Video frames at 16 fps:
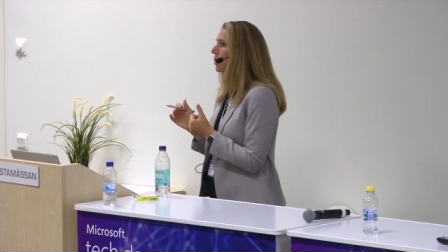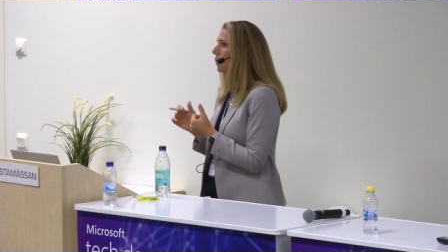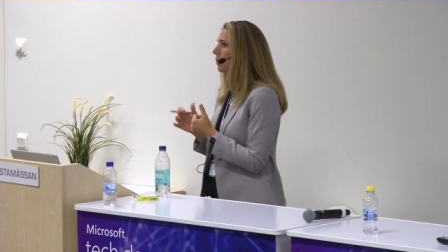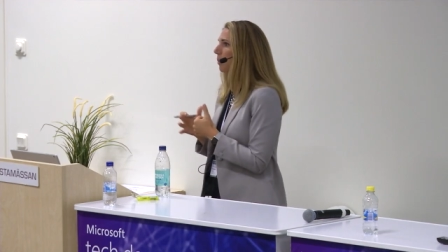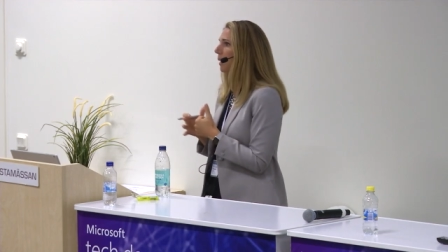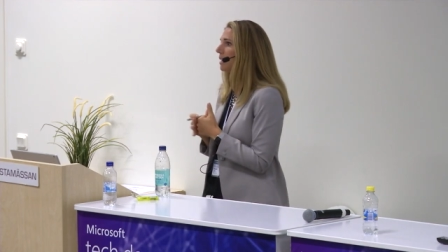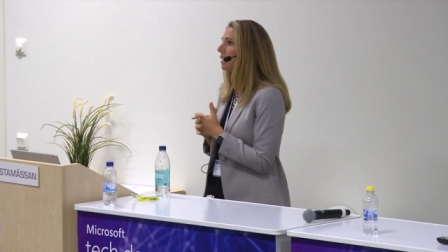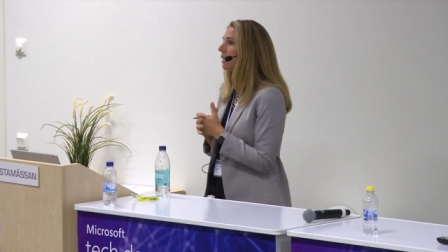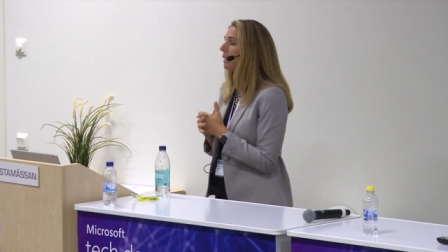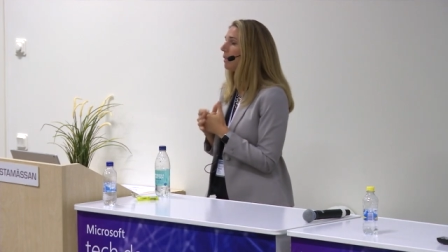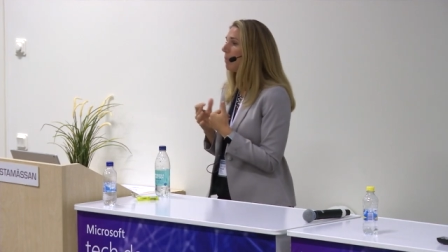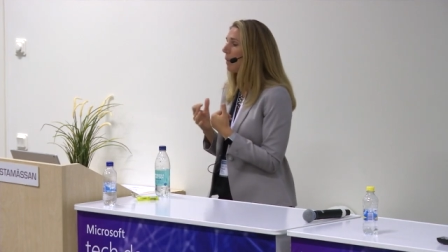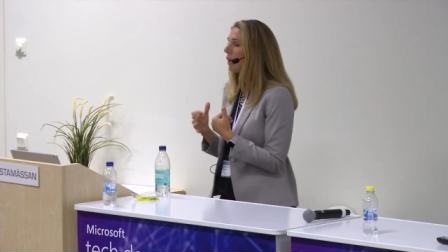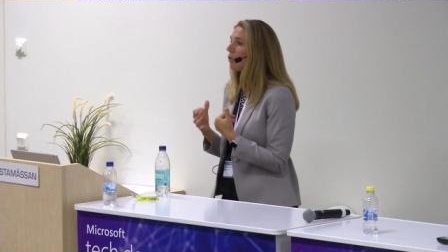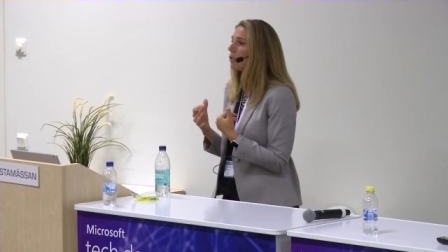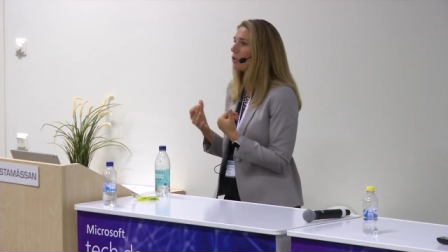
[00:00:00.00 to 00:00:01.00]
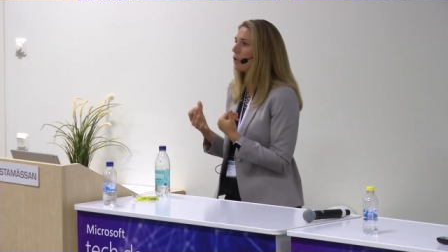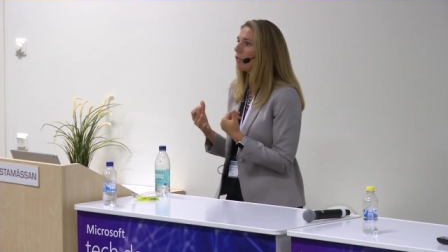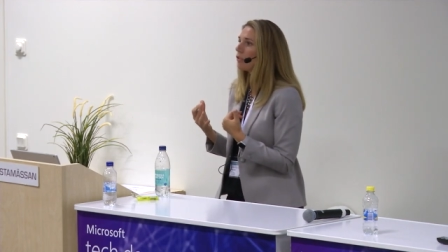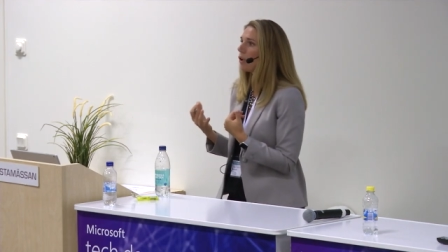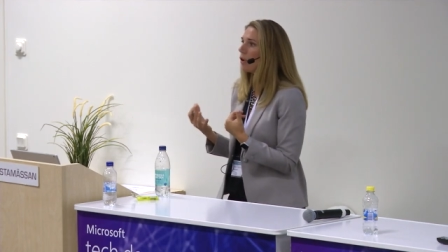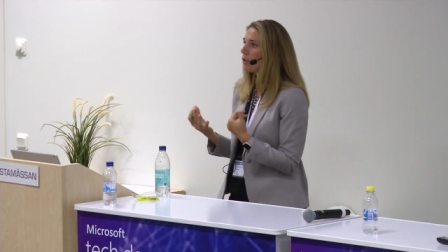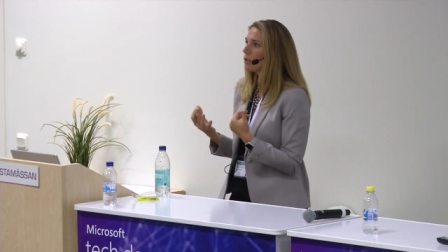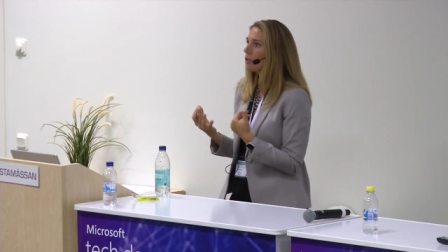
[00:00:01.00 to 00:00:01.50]
So basically, Microsoft
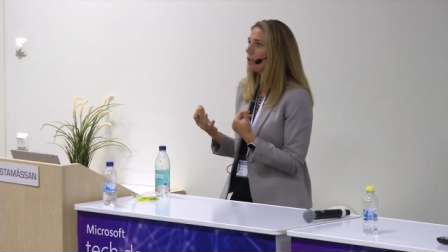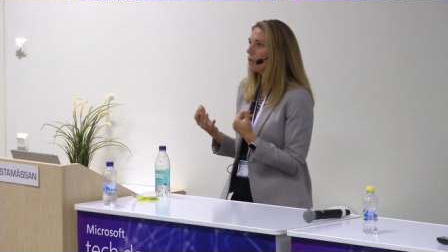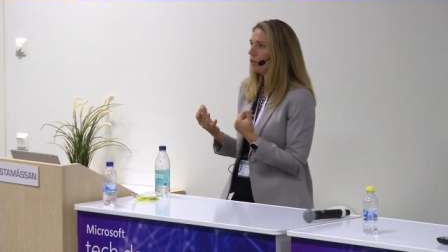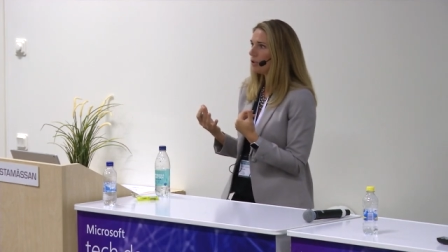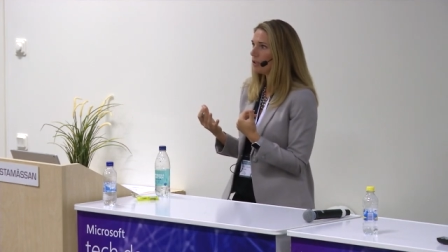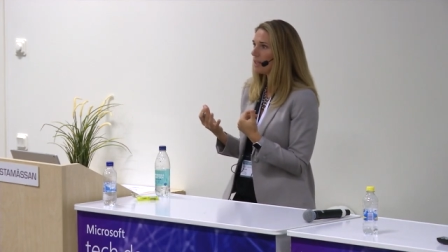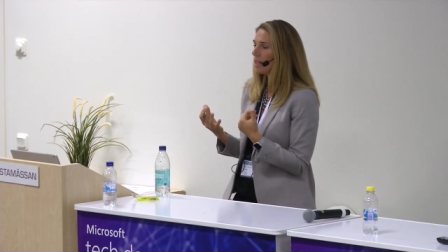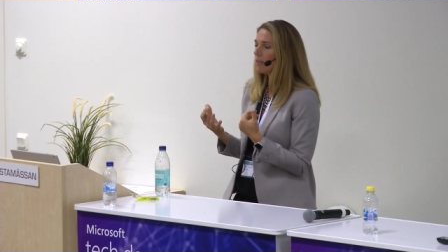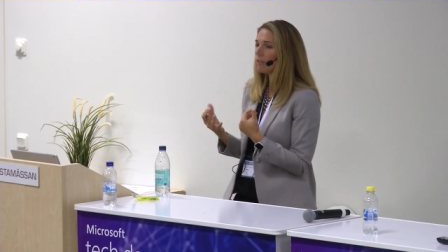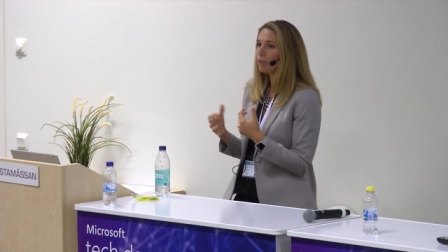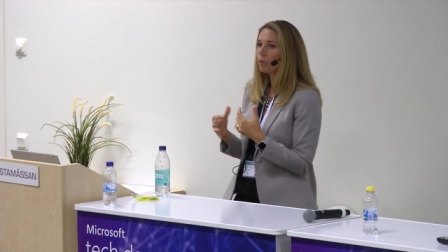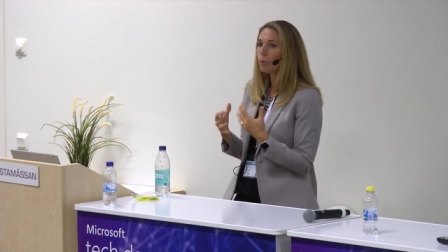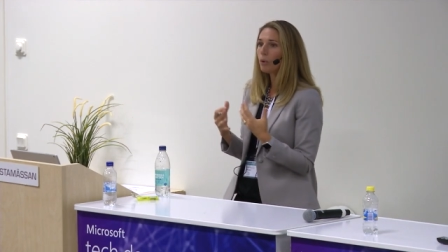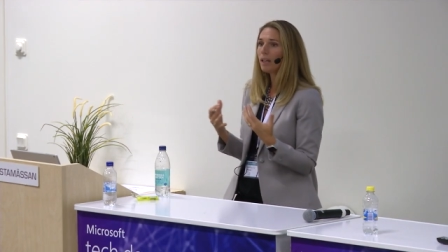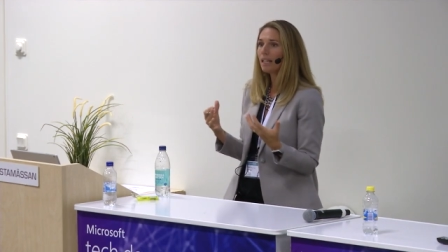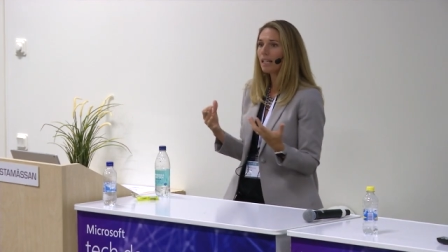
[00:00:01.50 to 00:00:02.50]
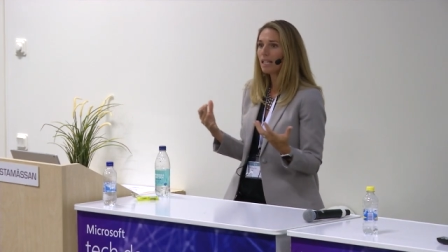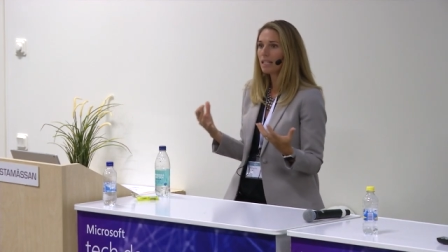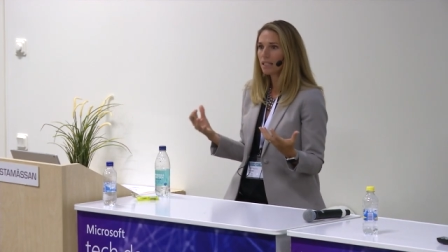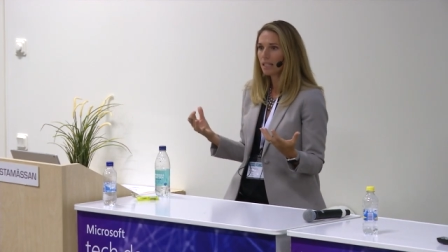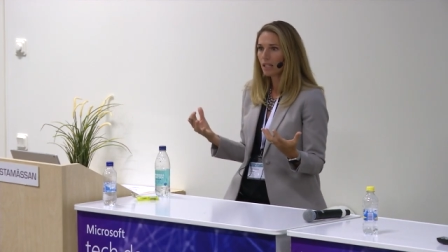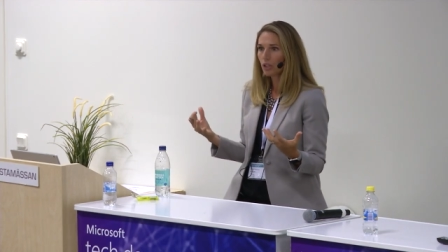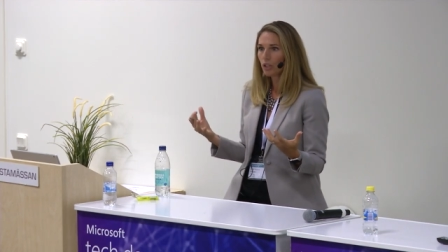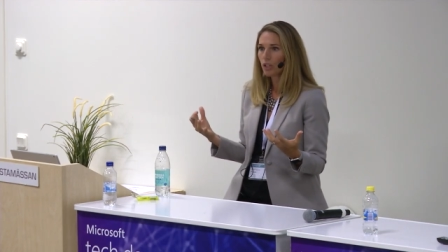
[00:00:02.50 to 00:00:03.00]
also understand that
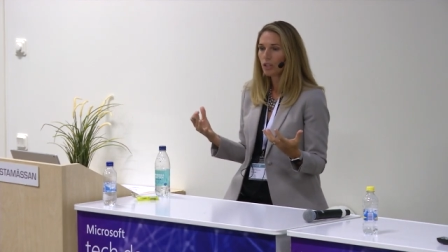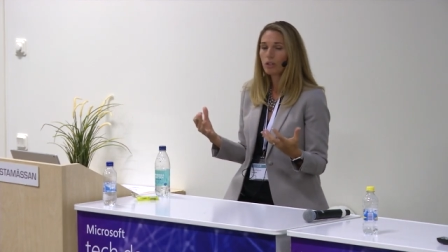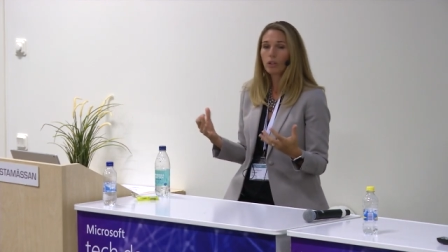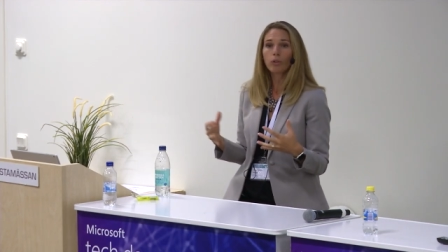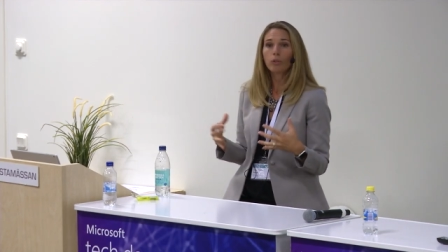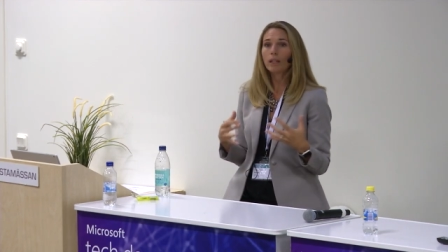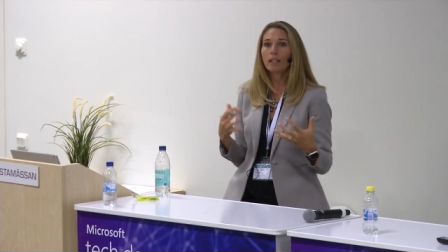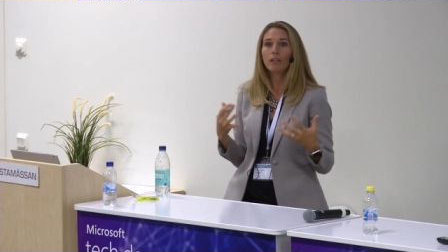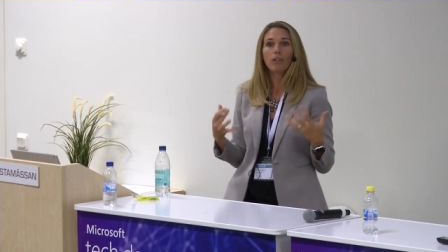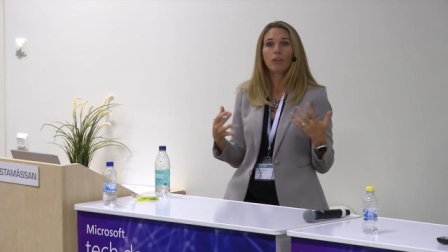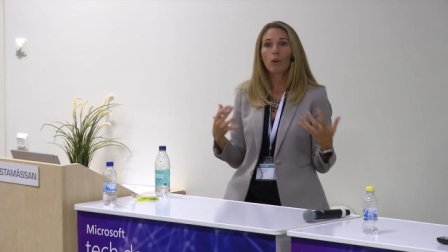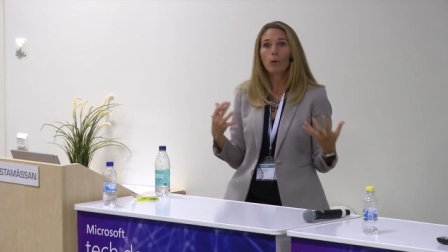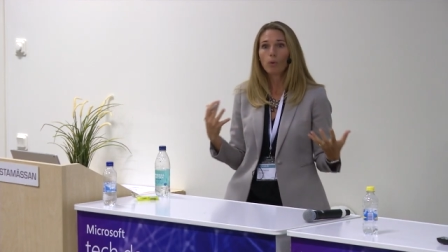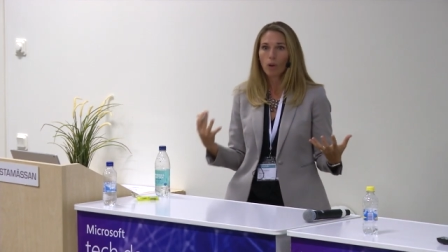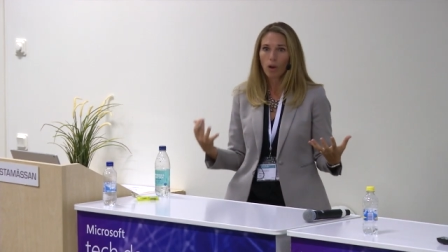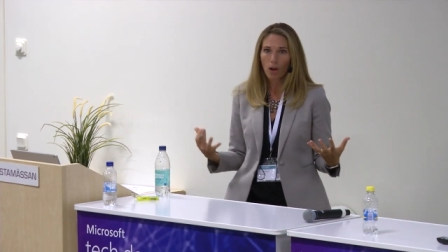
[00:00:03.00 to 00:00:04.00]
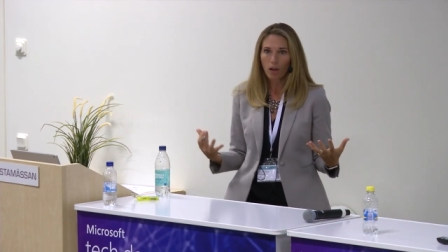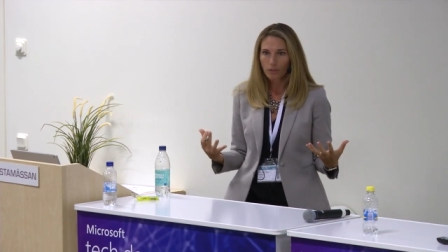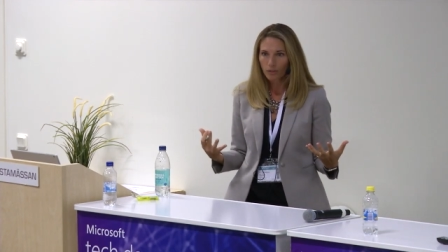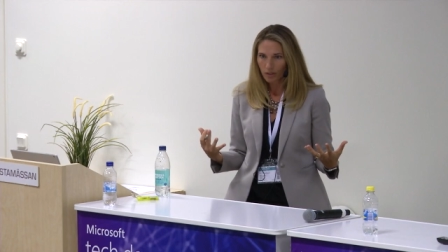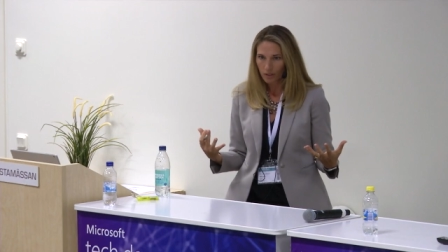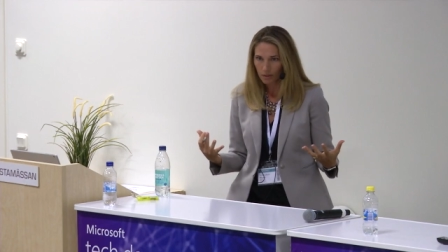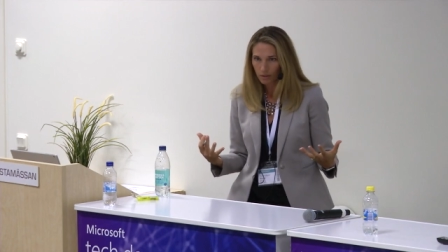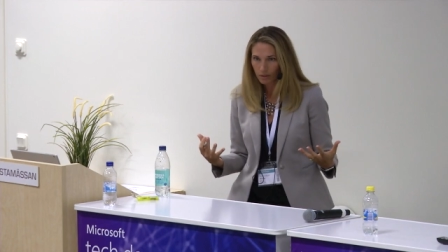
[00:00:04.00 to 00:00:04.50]
organizations are creating their own
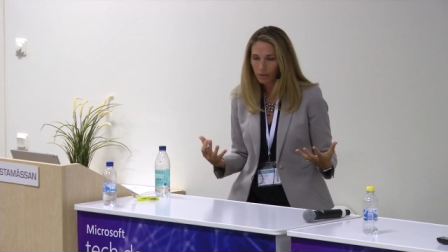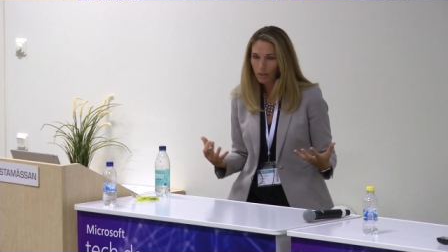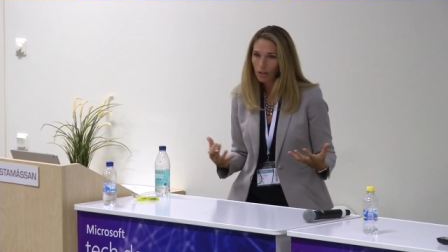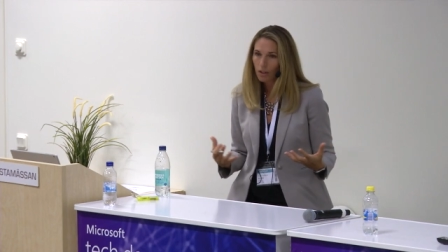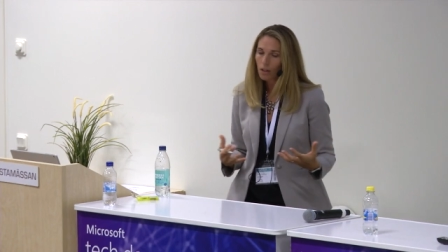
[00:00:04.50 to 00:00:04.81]
content.